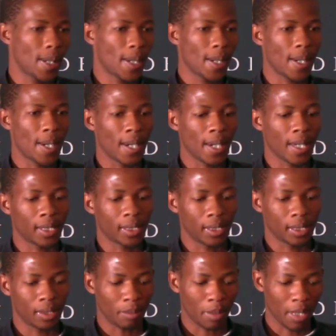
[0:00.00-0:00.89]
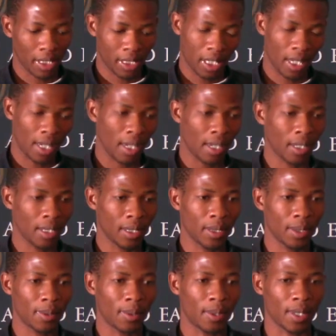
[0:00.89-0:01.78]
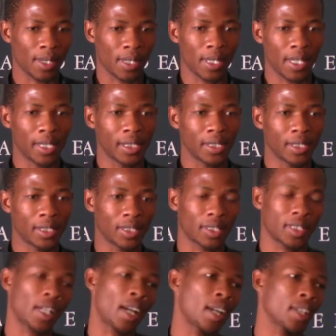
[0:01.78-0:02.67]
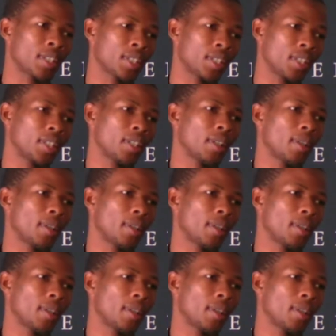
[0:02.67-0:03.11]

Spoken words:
and the matter was then discussed,